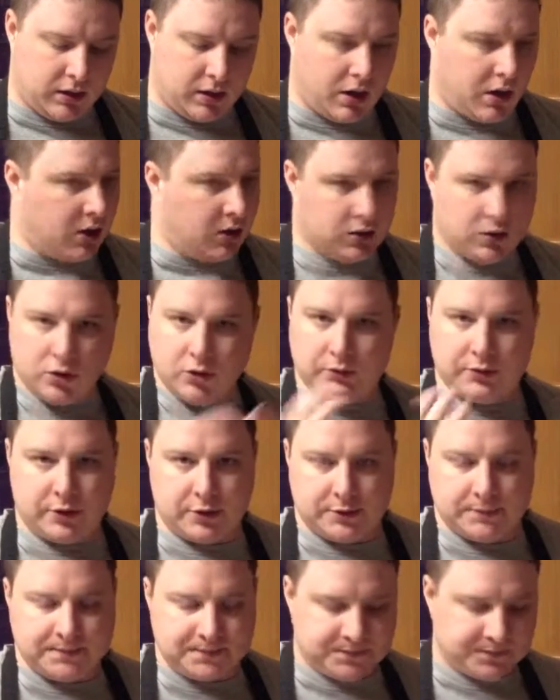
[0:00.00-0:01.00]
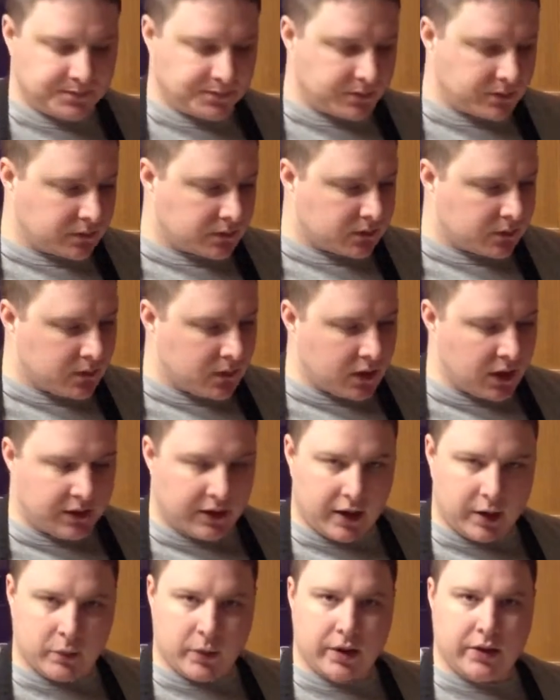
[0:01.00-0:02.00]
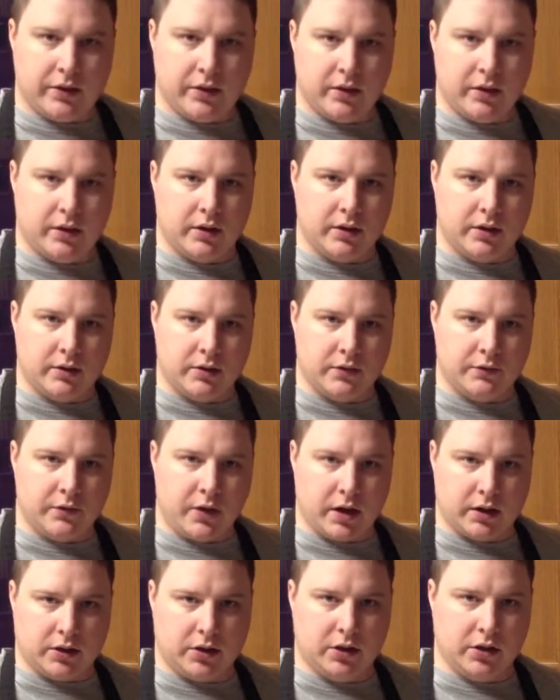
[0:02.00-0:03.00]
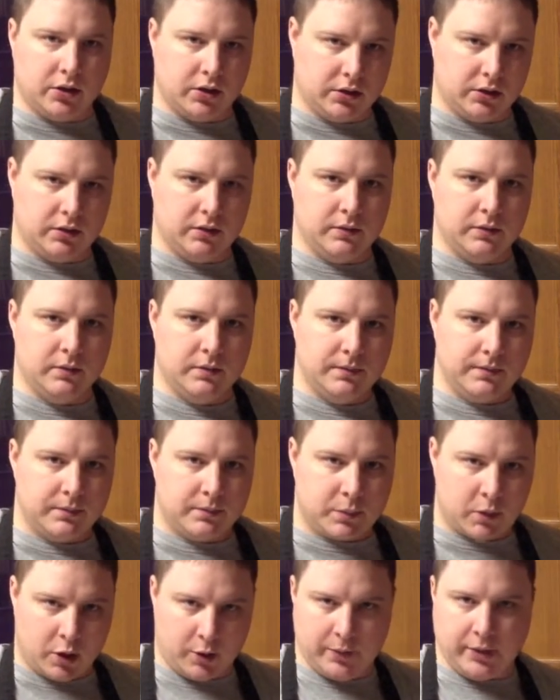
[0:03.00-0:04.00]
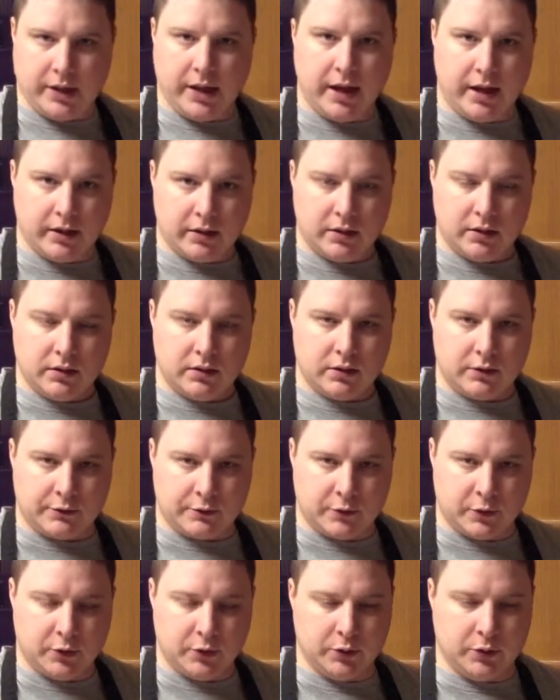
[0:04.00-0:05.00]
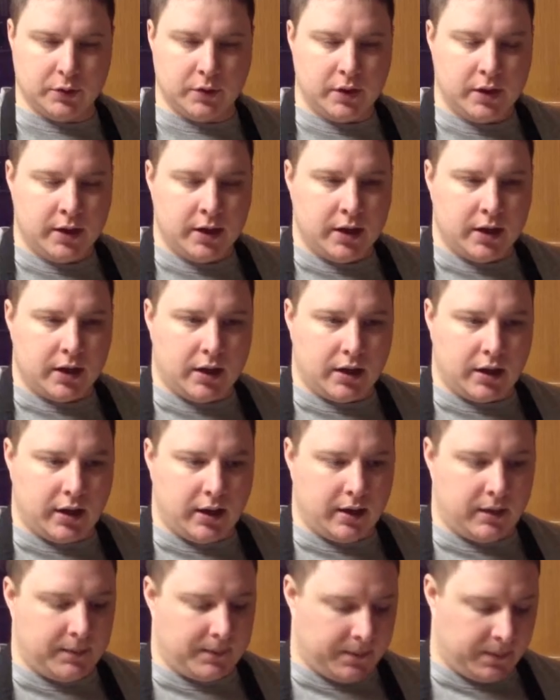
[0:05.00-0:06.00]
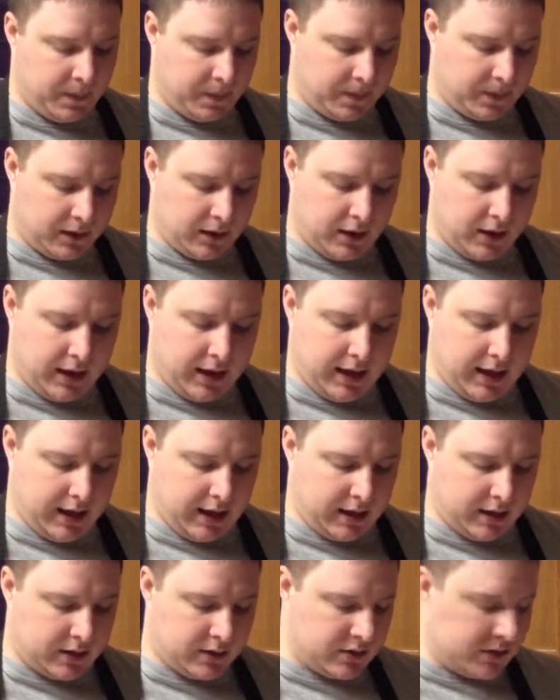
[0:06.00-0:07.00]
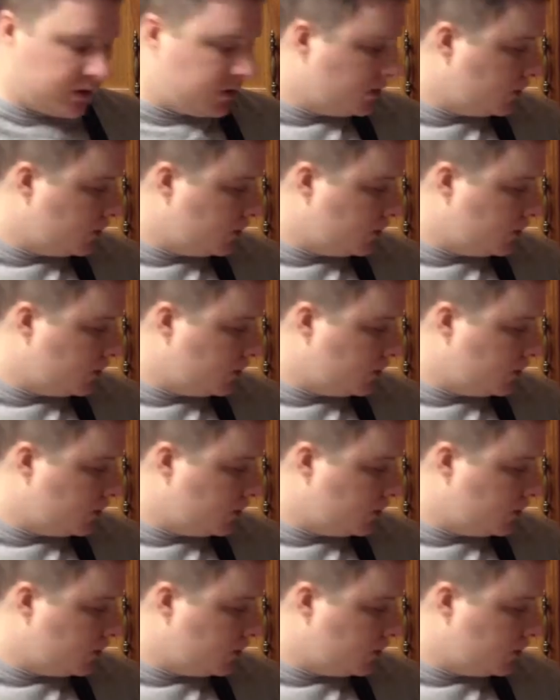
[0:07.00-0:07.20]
all over. That way the vodka could permeate the fruit, and